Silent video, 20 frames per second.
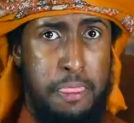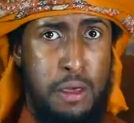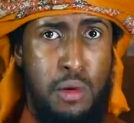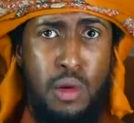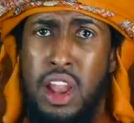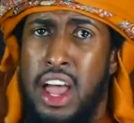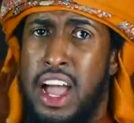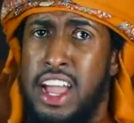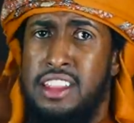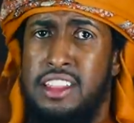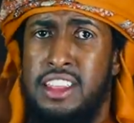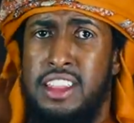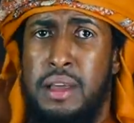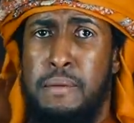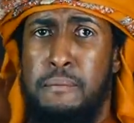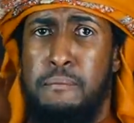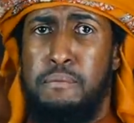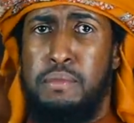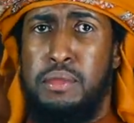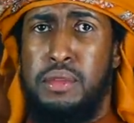who lie to
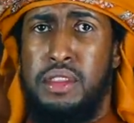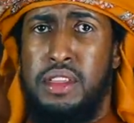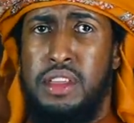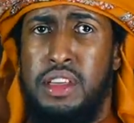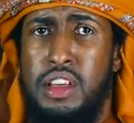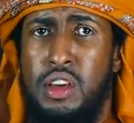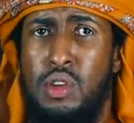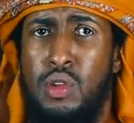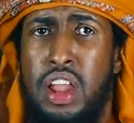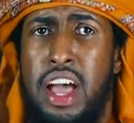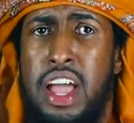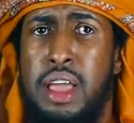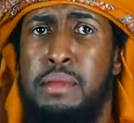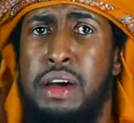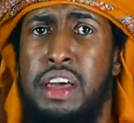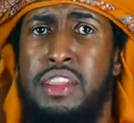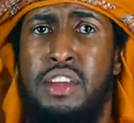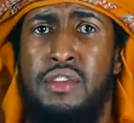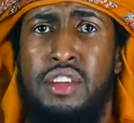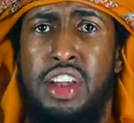them, who lie
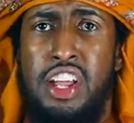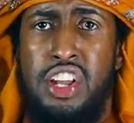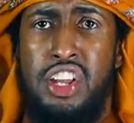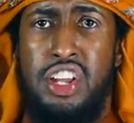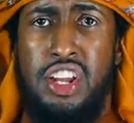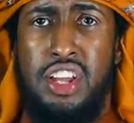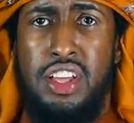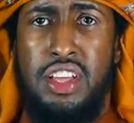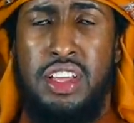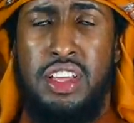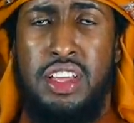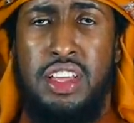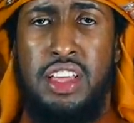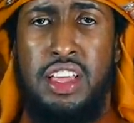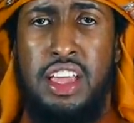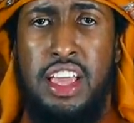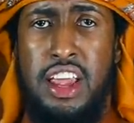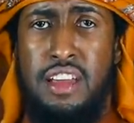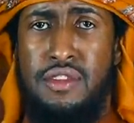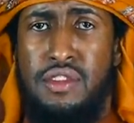about their religion
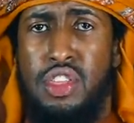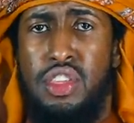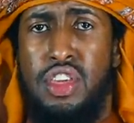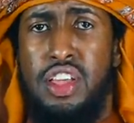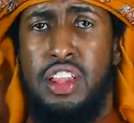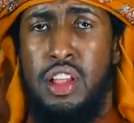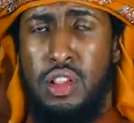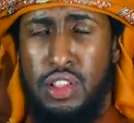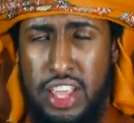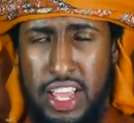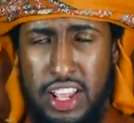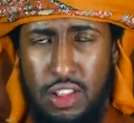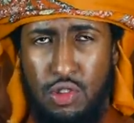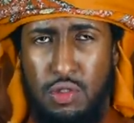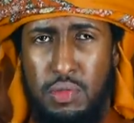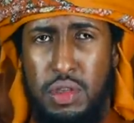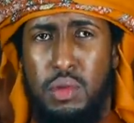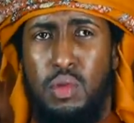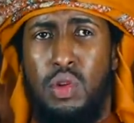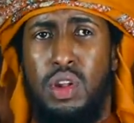and everything. They'll take those
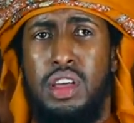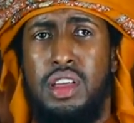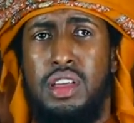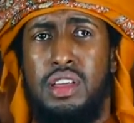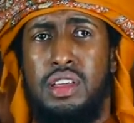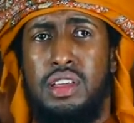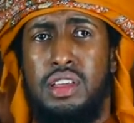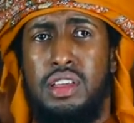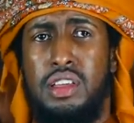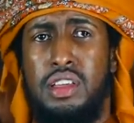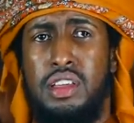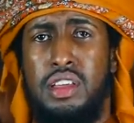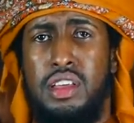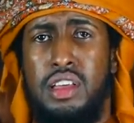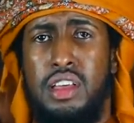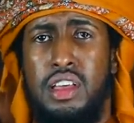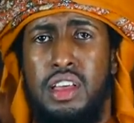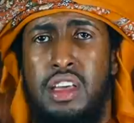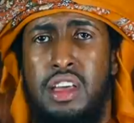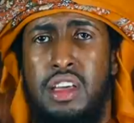people.
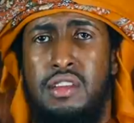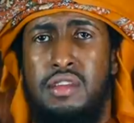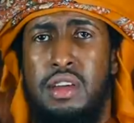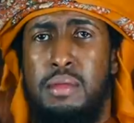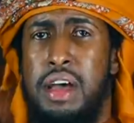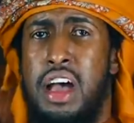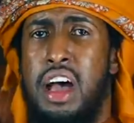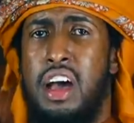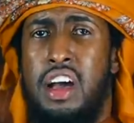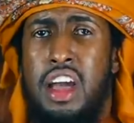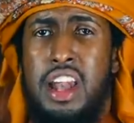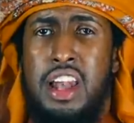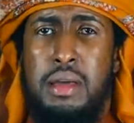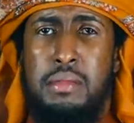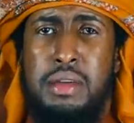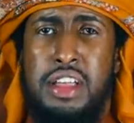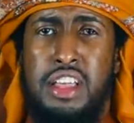Rare